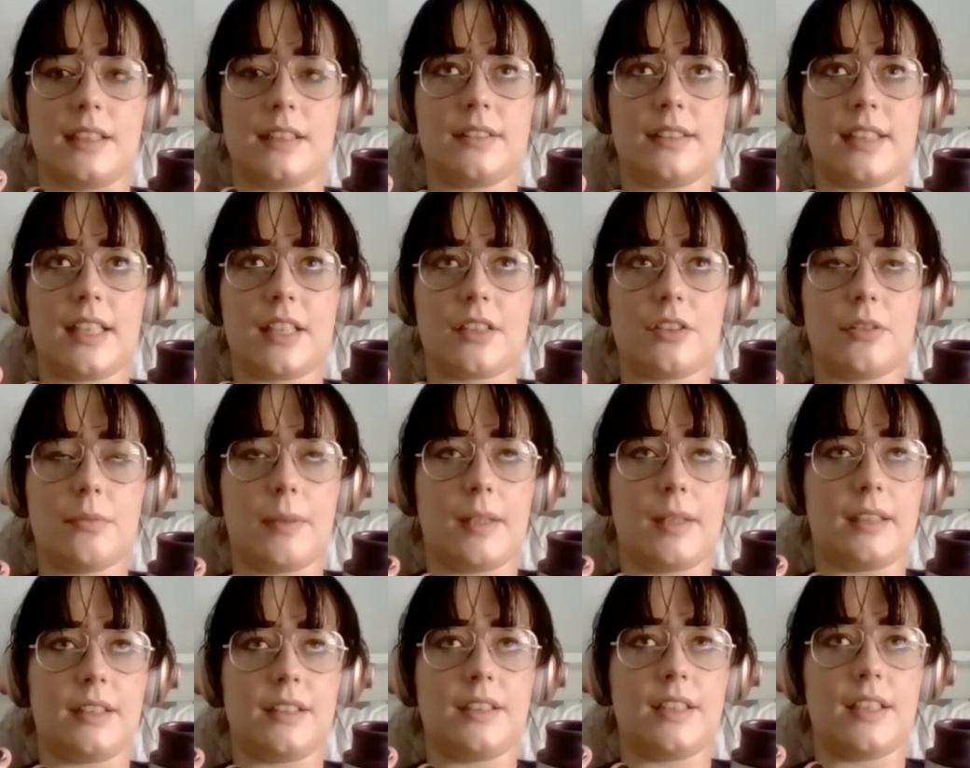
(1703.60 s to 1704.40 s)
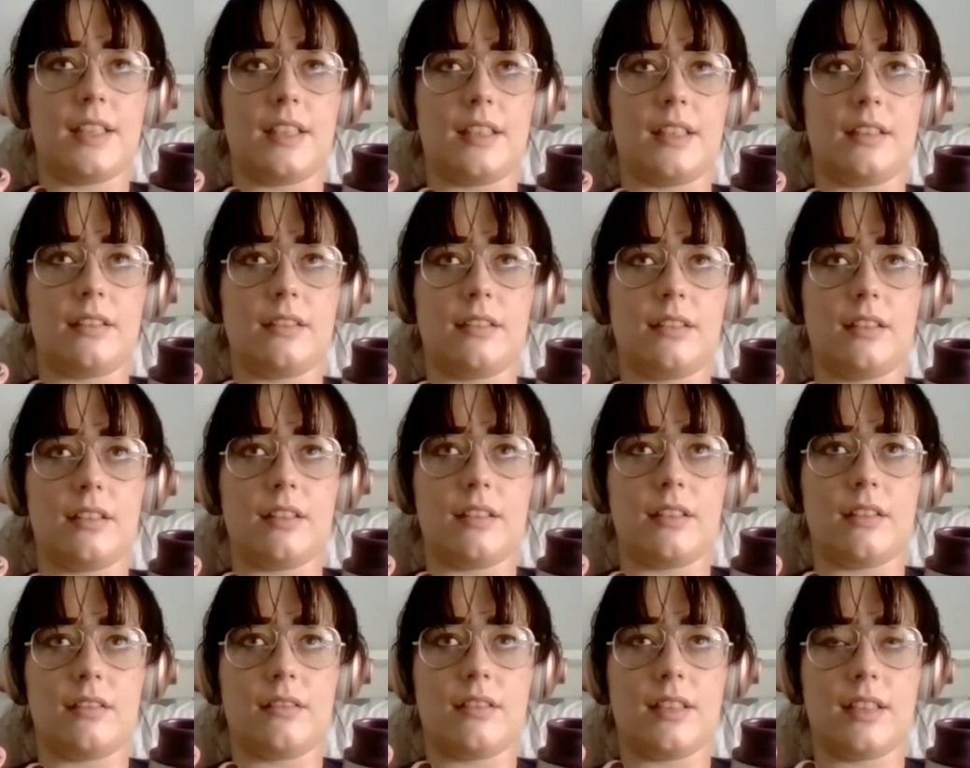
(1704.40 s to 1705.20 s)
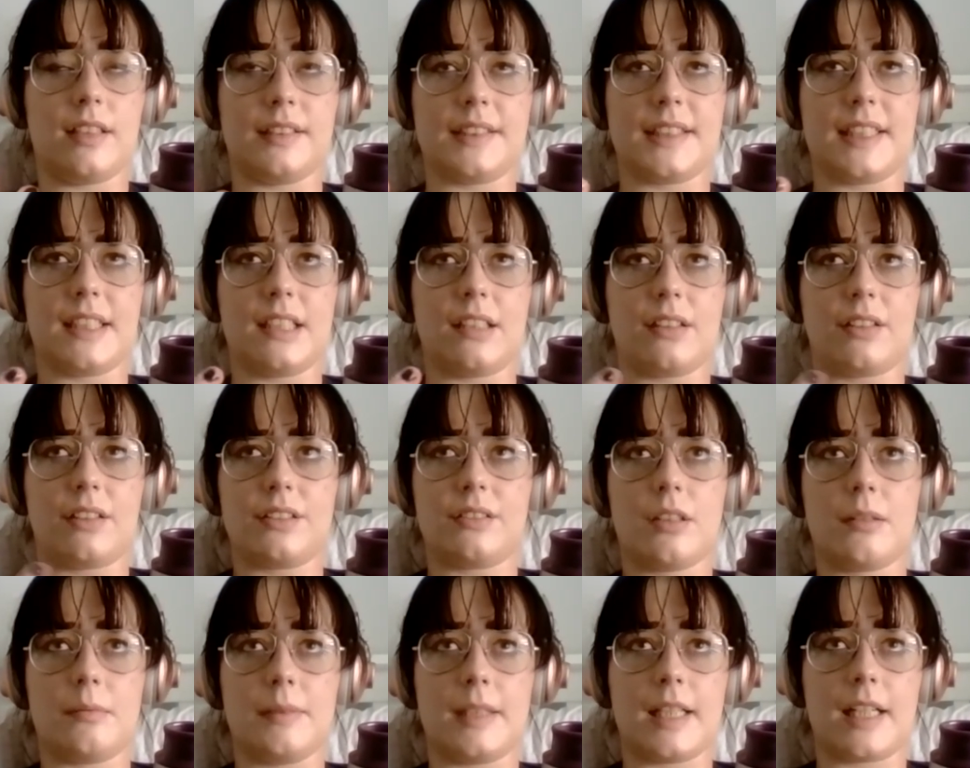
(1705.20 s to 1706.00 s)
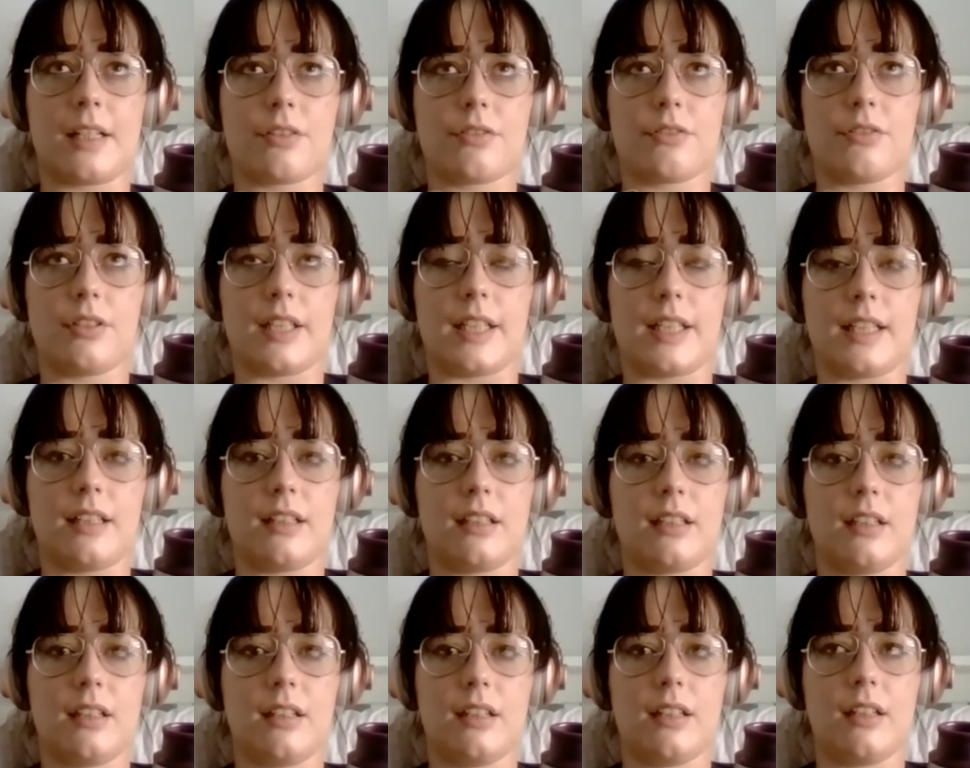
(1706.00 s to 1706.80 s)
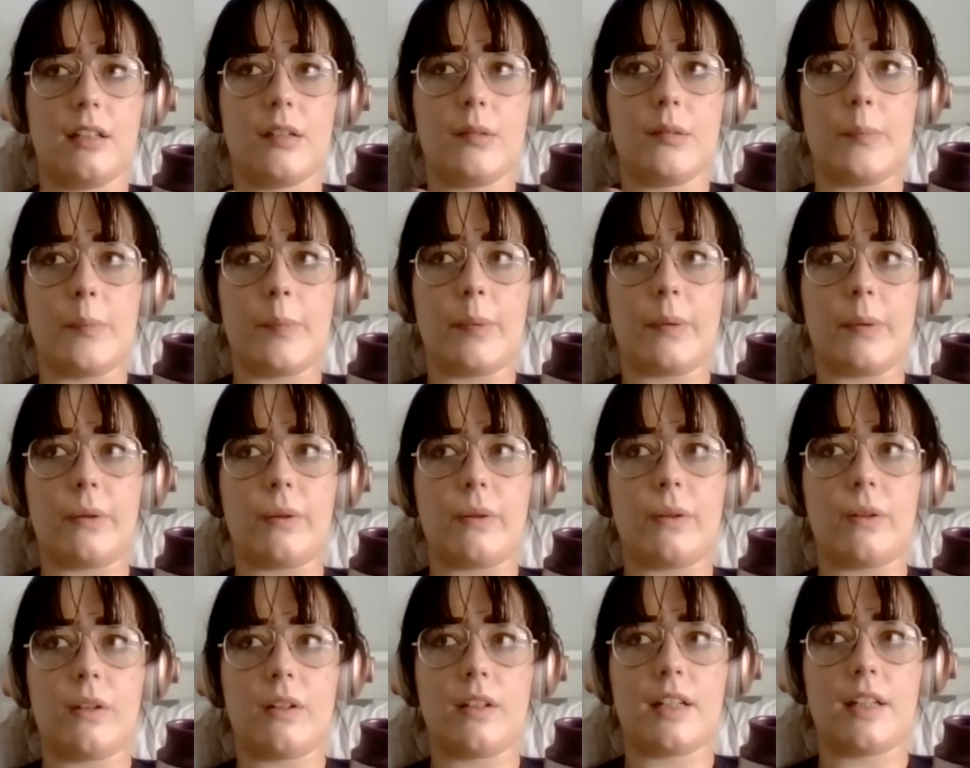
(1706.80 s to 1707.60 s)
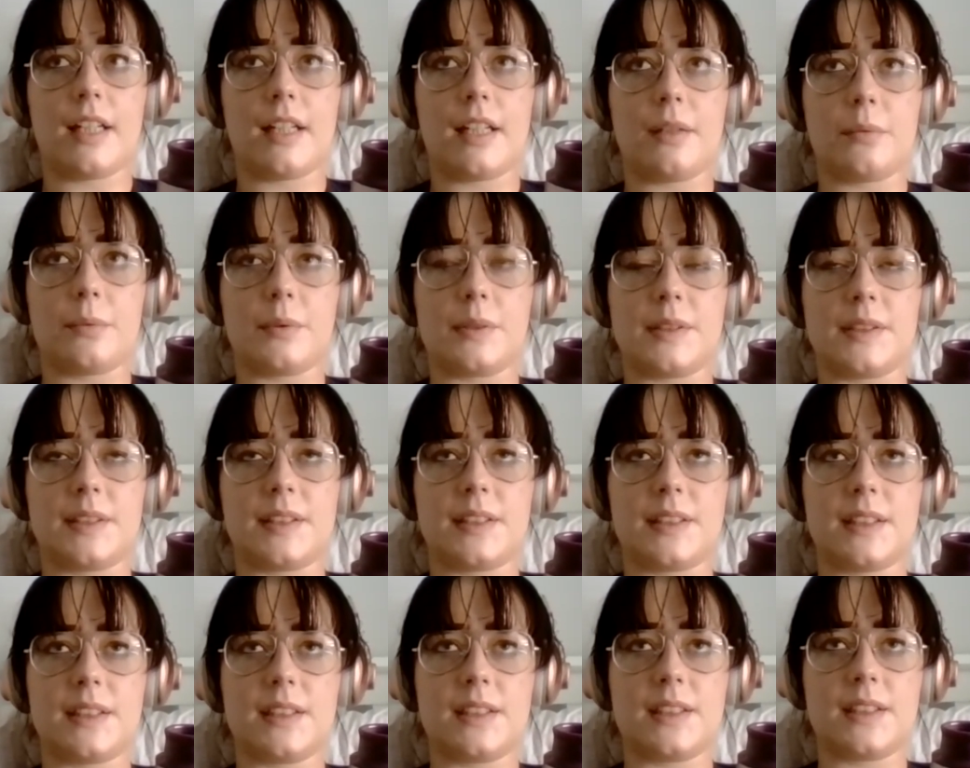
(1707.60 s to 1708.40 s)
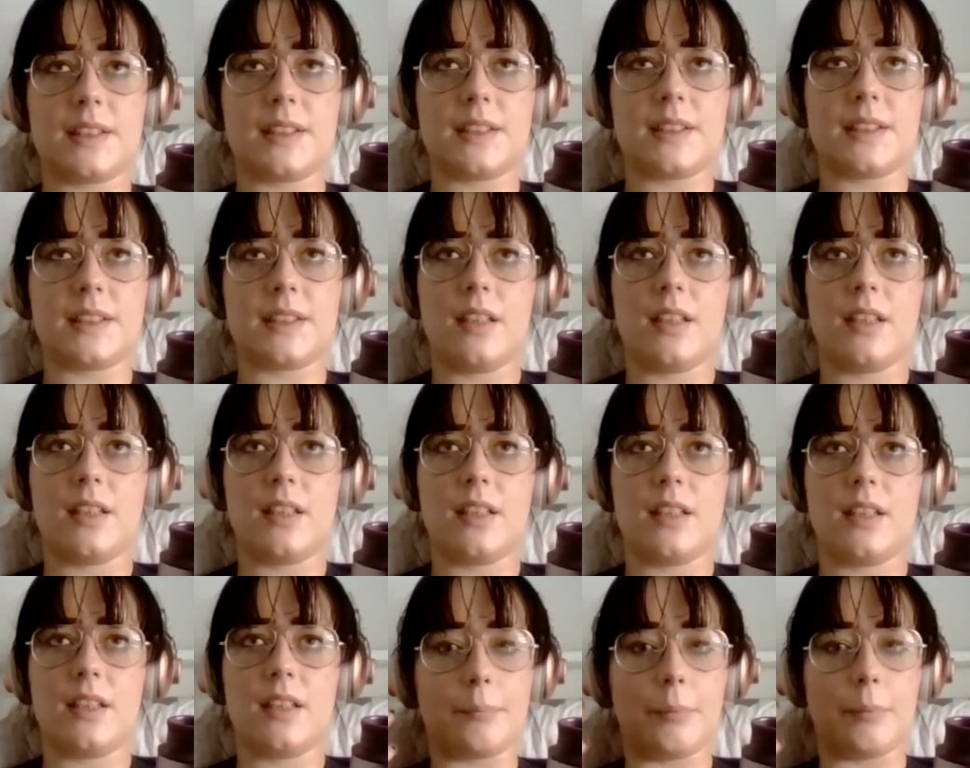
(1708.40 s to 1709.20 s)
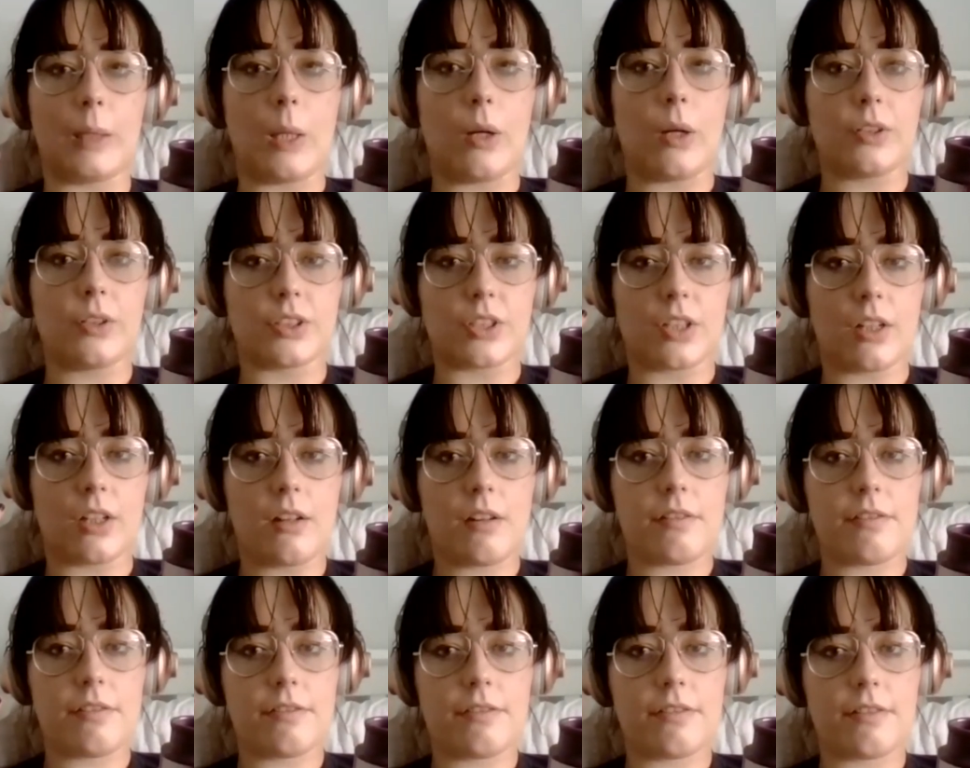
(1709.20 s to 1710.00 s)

sexuality and things like that will come naturally, but it was something I'd blocked off.